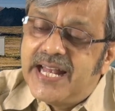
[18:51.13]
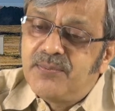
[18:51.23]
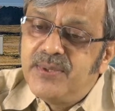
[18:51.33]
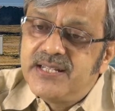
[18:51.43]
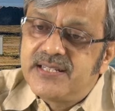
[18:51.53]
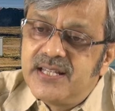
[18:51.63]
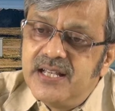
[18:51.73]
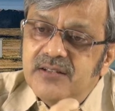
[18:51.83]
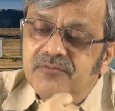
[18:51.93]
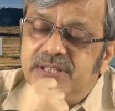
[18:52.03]
that means
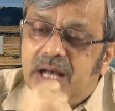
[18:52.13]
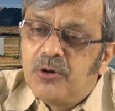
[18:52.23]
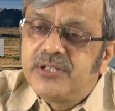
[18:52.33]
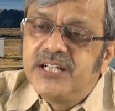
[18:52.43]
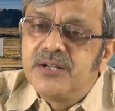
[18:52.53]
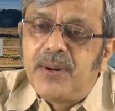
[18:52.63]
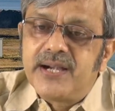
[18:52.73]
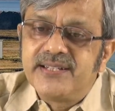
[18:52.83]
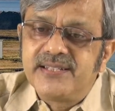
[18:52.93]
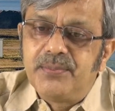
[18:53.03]
without their
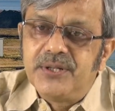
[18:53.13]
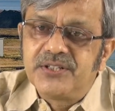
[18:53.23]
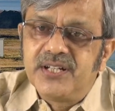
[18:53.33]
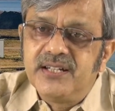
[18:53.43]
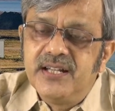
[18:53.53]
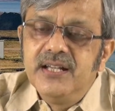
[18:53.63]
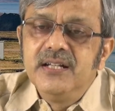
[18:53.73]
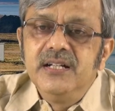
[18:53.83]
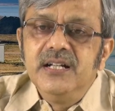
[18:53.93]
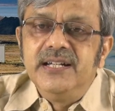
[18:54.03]
participation
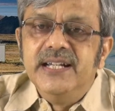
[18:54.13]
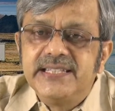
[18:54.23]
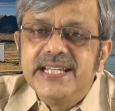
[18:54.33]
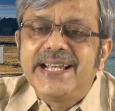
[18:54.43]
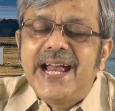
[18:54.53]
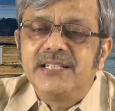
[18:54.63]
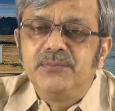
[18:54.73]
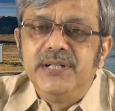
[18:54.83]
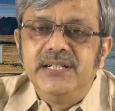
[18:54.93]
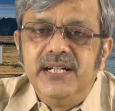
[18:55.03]
nothing
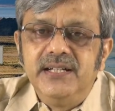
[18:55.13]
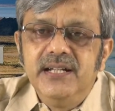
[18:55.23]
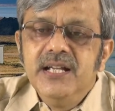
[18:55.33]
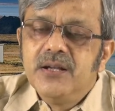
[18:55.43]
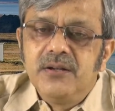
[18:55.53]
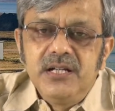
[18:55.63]
can be done,